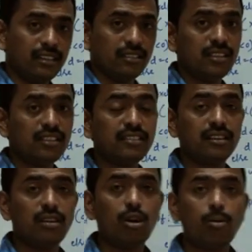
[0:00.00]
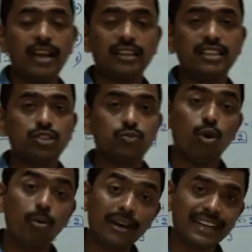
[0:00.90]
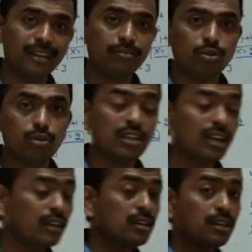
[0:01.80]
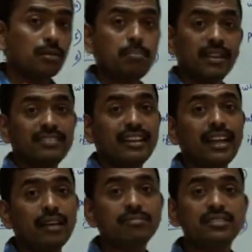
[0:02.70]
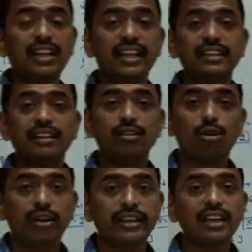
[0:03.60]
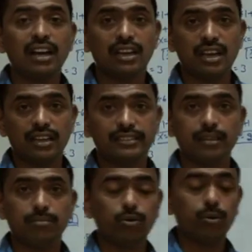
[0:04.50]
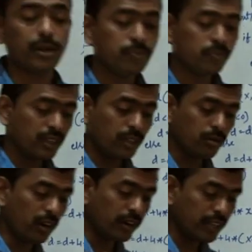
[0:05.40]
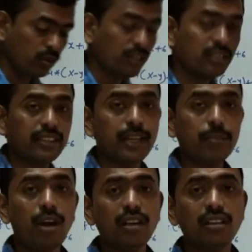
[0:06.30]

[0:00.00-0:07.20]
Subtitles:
This drawback is overcome to the Bresenham's line drawing algorithm. Okay, you already know in theory part,